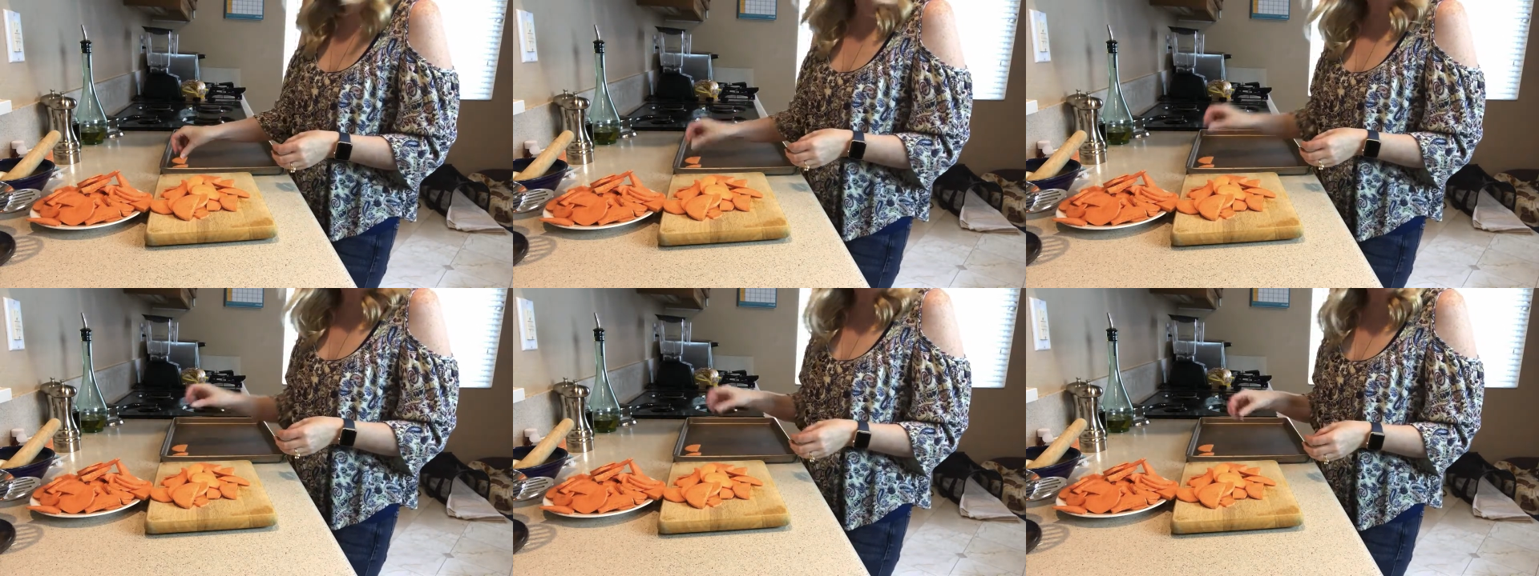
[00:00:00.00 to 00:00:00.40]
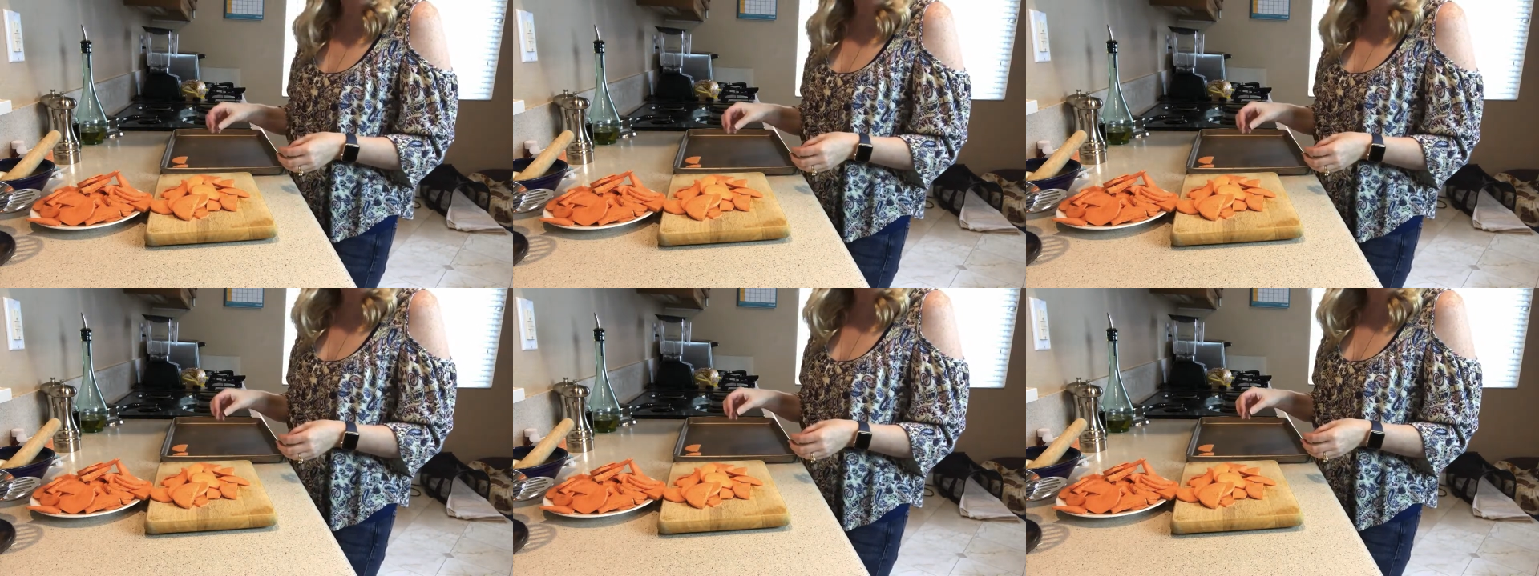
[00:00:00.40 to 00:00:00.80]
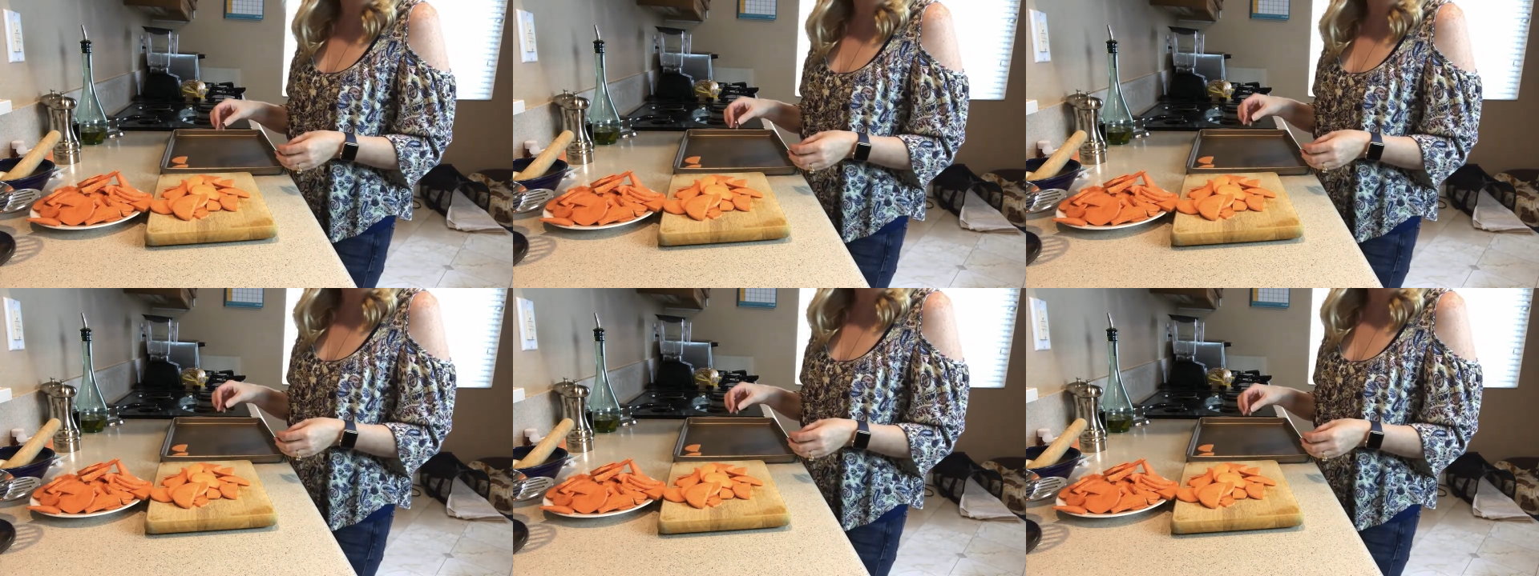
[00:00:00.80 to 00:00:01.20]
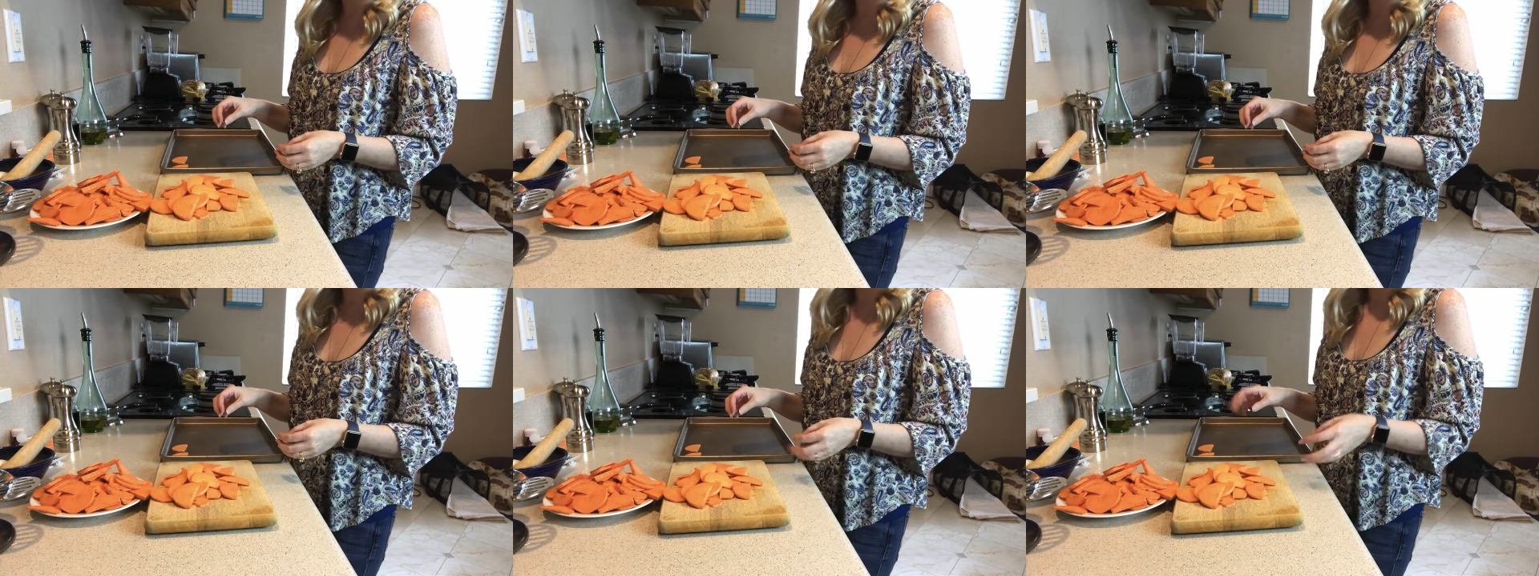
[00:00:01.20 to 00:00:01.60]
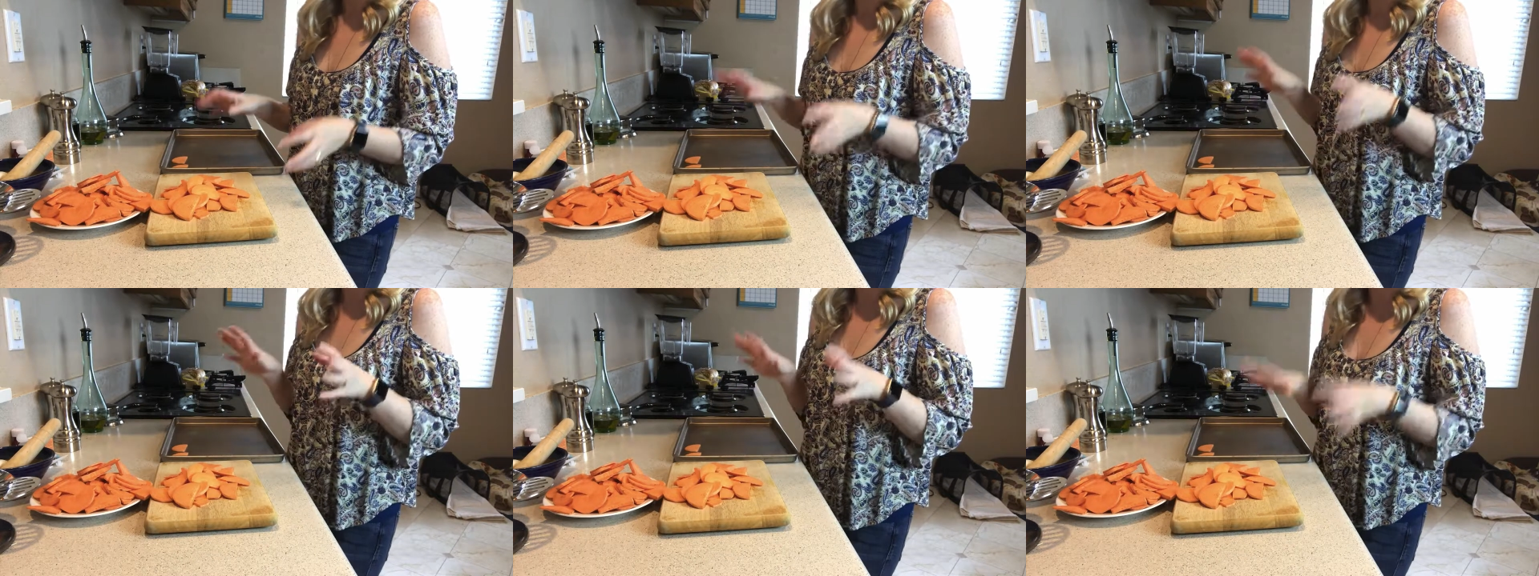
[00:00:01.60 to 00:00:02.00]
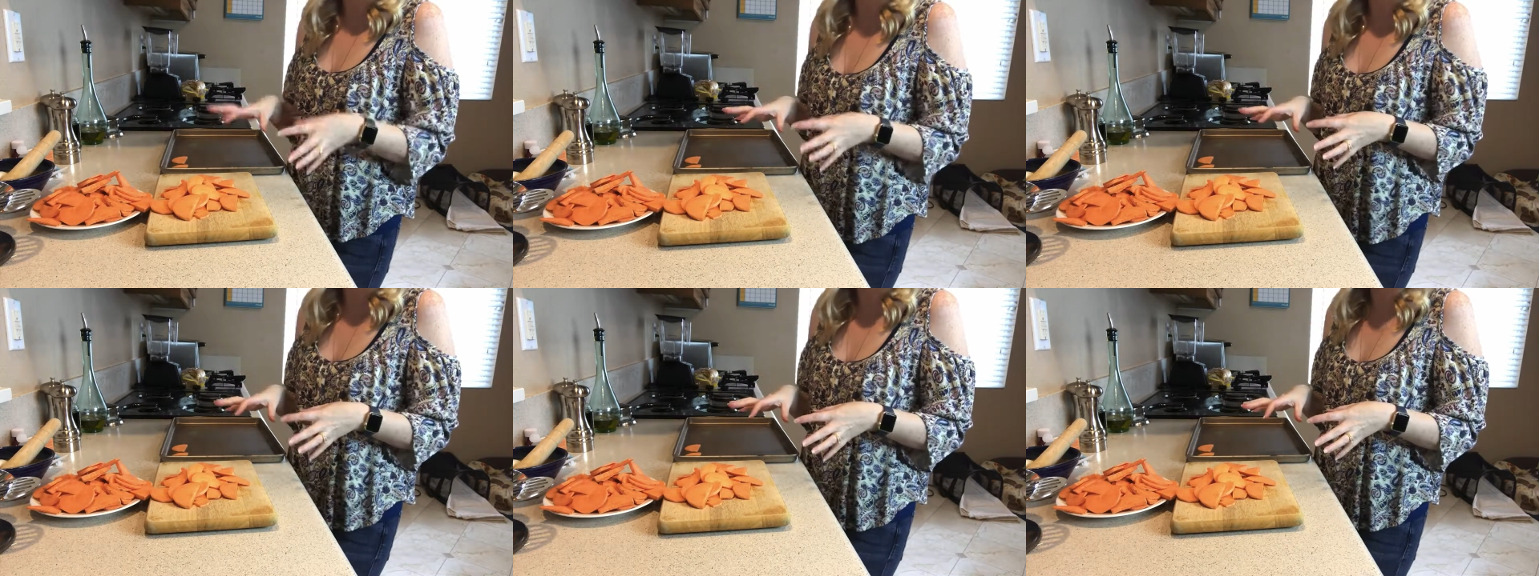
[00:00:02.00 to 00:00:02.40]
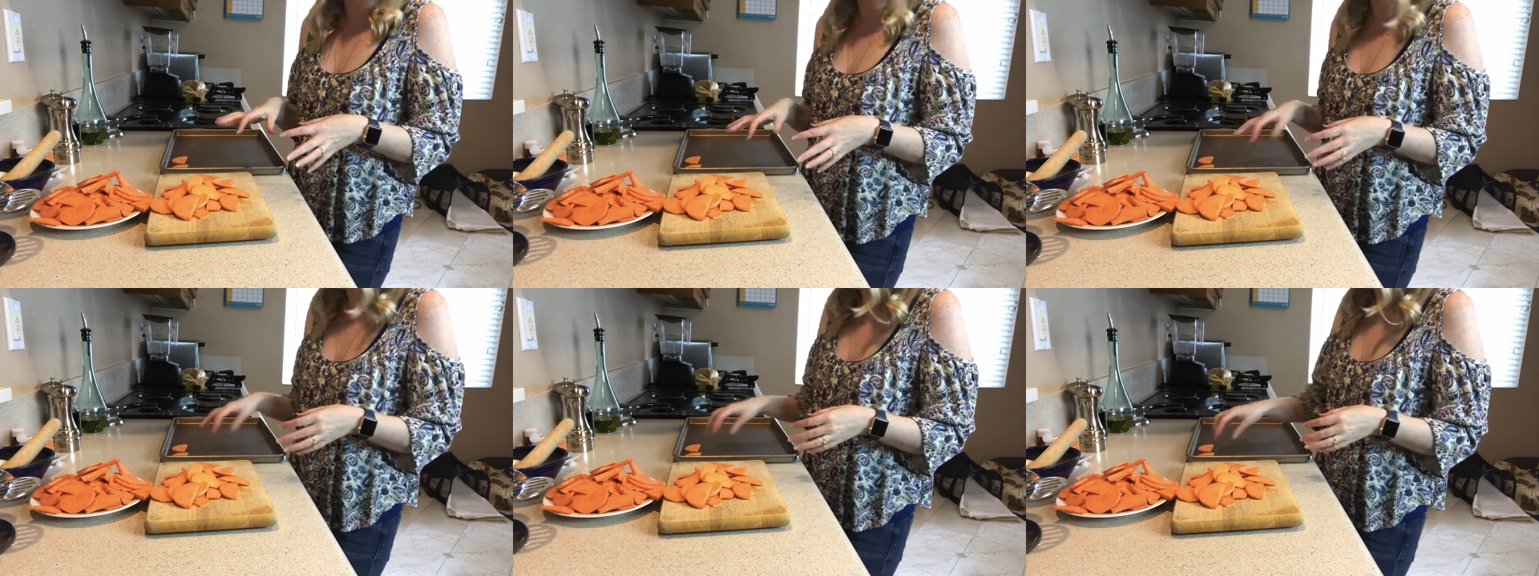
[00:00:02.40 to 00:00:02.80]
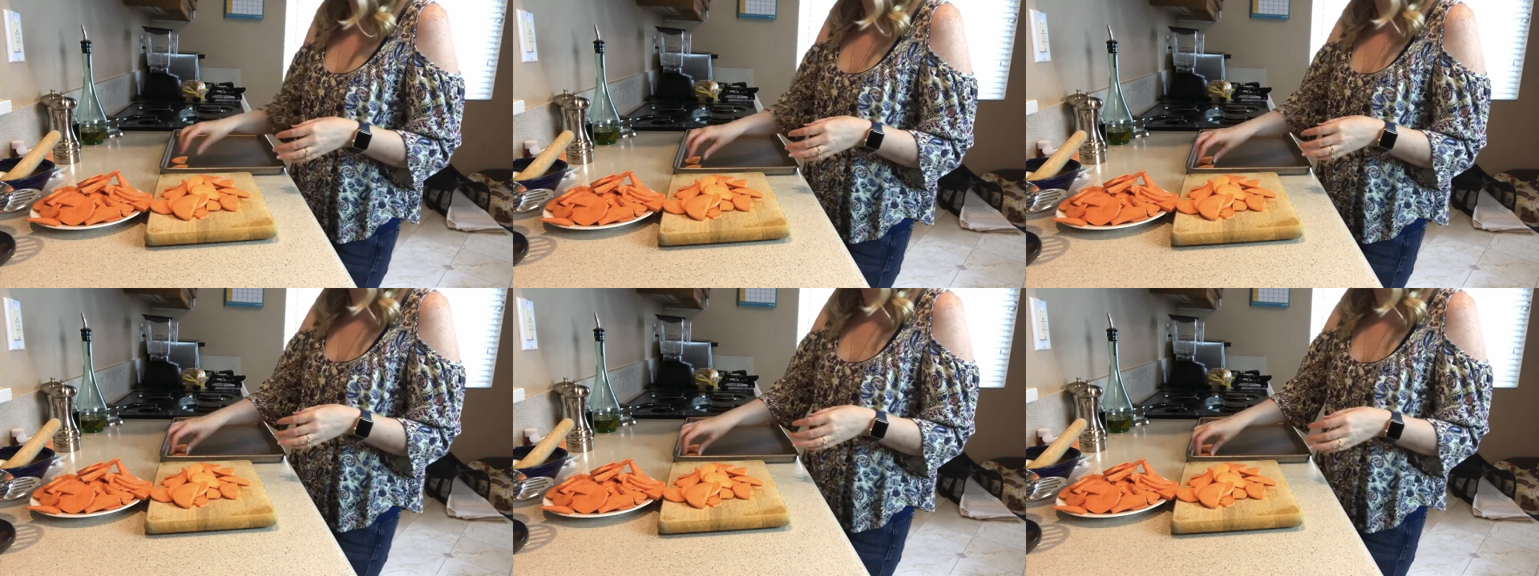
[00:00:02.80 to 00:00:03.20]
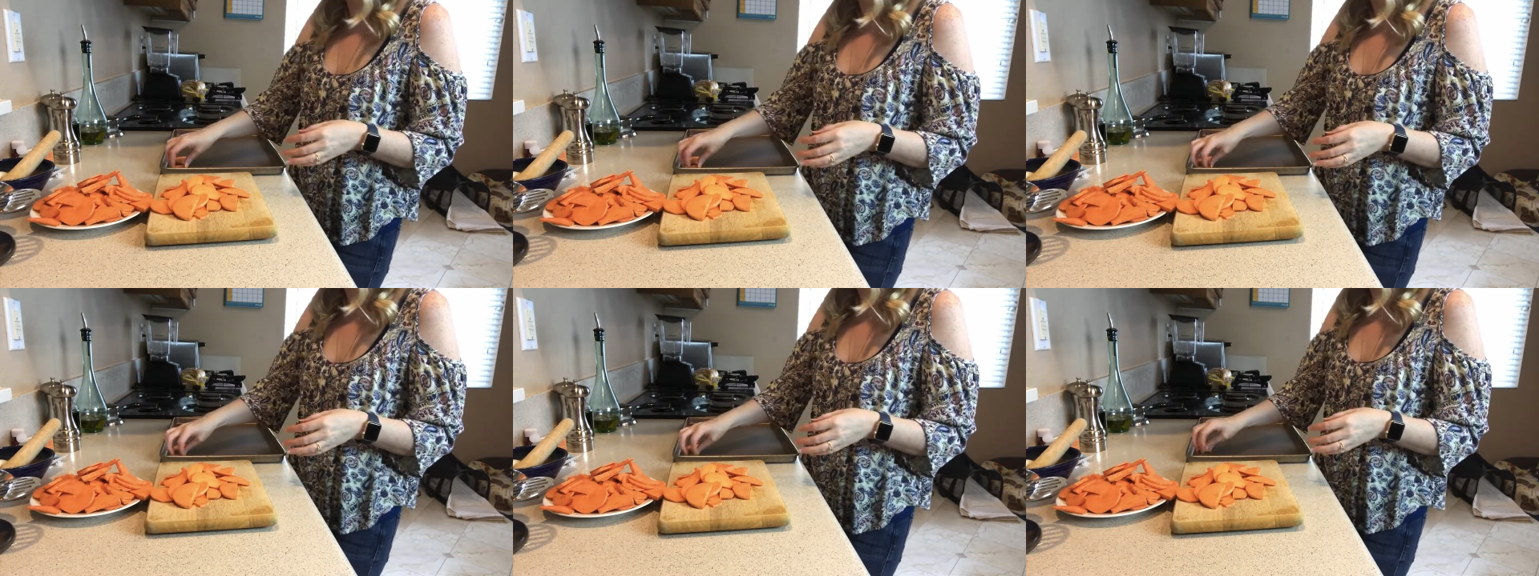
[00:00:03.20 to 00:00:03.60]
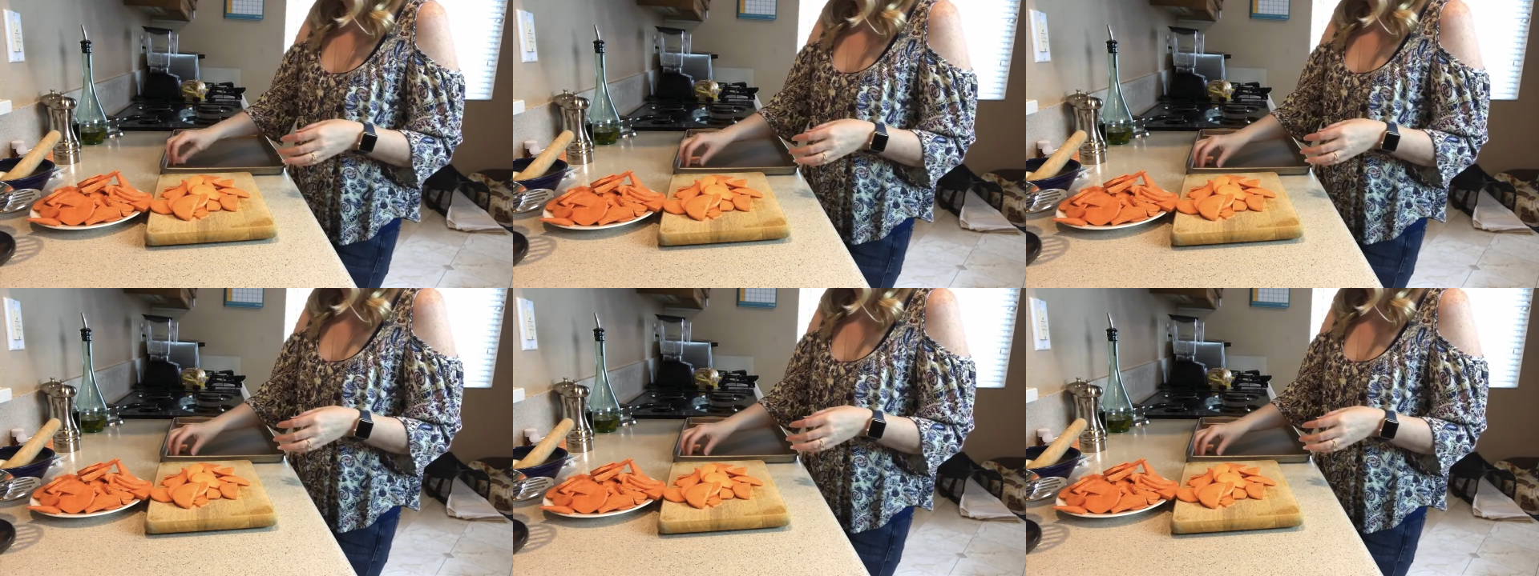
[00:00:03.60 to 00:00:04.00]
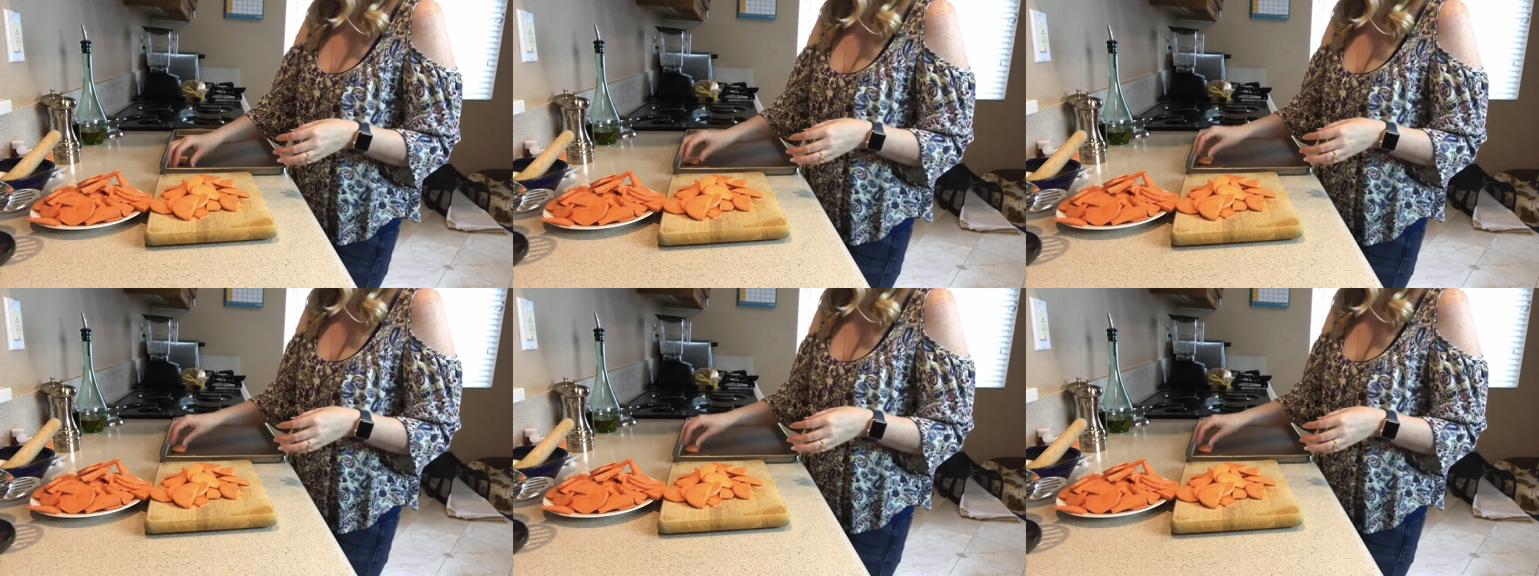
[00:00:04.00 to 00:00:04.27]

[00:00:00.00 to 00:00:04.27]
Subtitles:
No face is visible, so there are no lips to read.